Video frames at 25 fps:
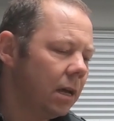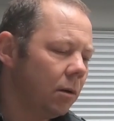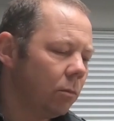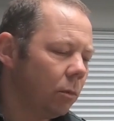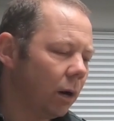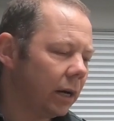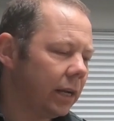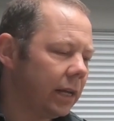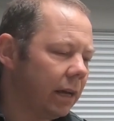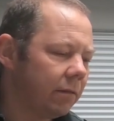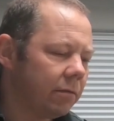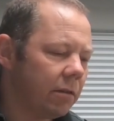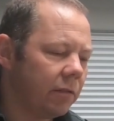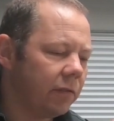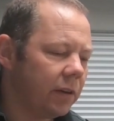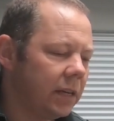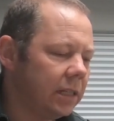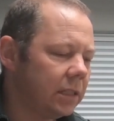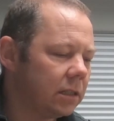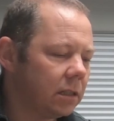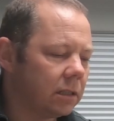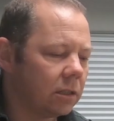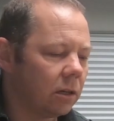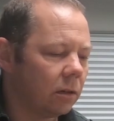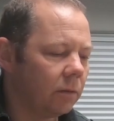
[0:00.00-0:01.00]
One of the other
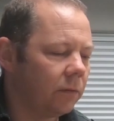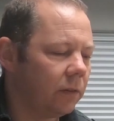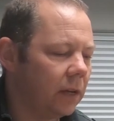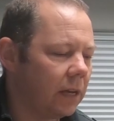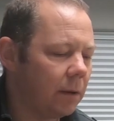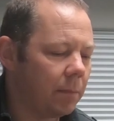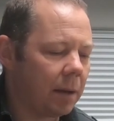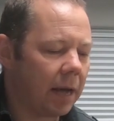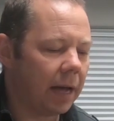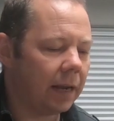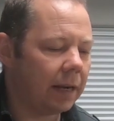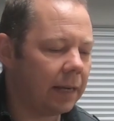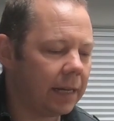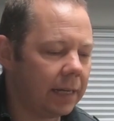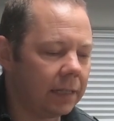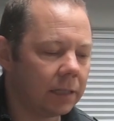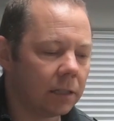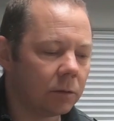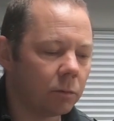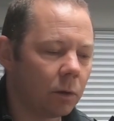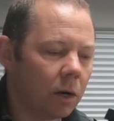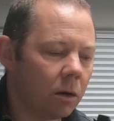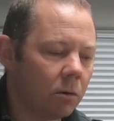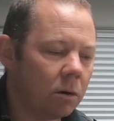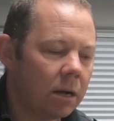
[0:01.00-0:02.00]
things to think about in these
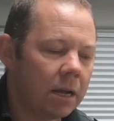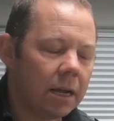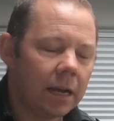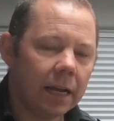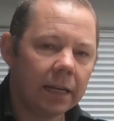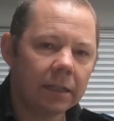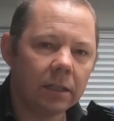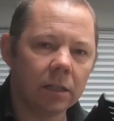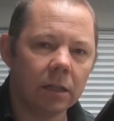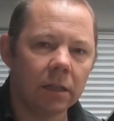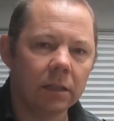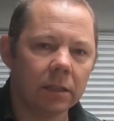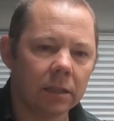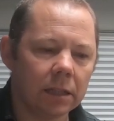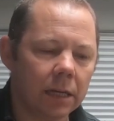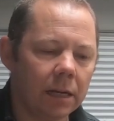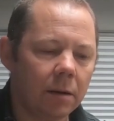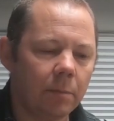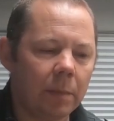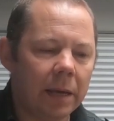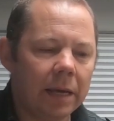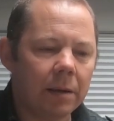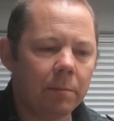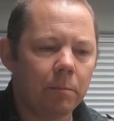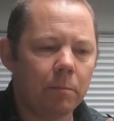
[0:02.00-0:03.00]
as well is you can see the
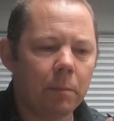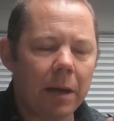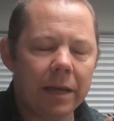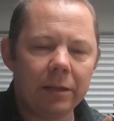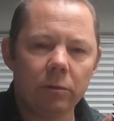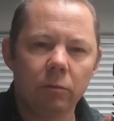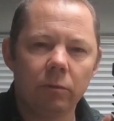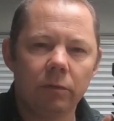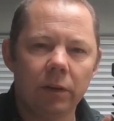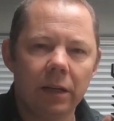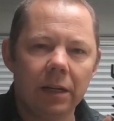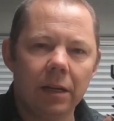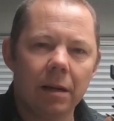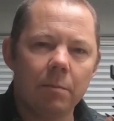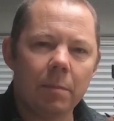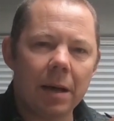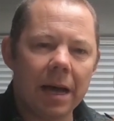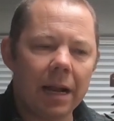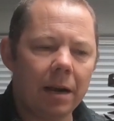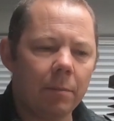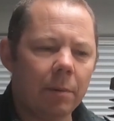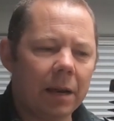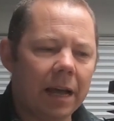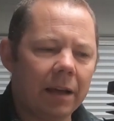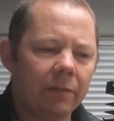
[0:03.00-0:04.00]
big metal thing at the
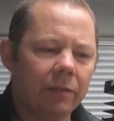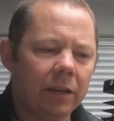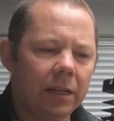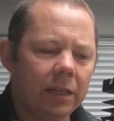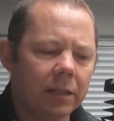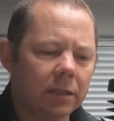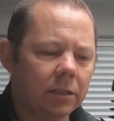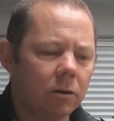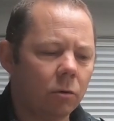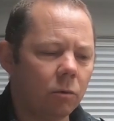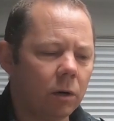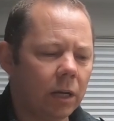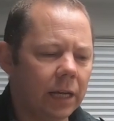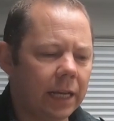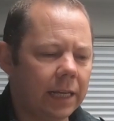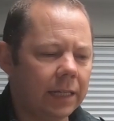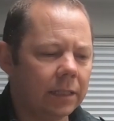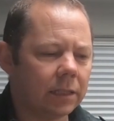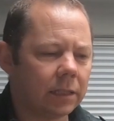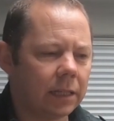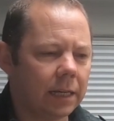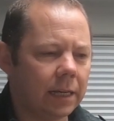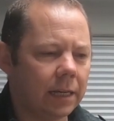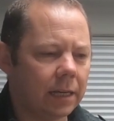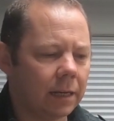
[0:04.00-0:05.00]
back, the black thing is called a heat
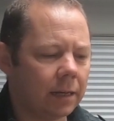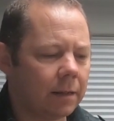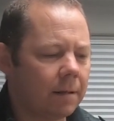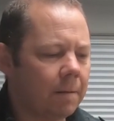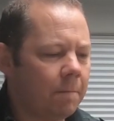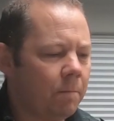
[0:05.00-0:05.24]
sink.